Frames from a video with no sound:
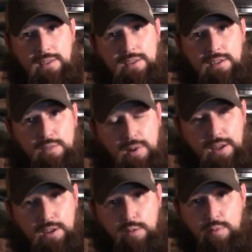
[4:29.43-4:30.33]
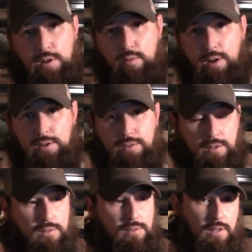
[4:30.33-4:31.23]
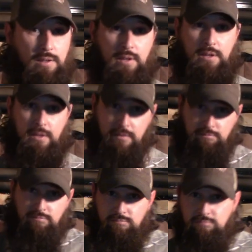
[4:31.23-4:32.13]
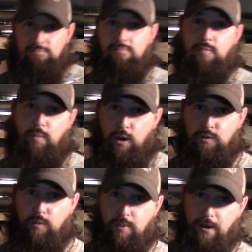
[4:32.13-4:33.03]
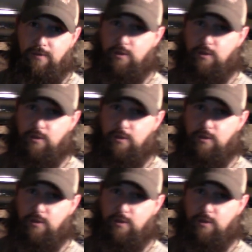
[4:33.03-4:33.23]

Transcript: things about neoprene waders too, so personal preference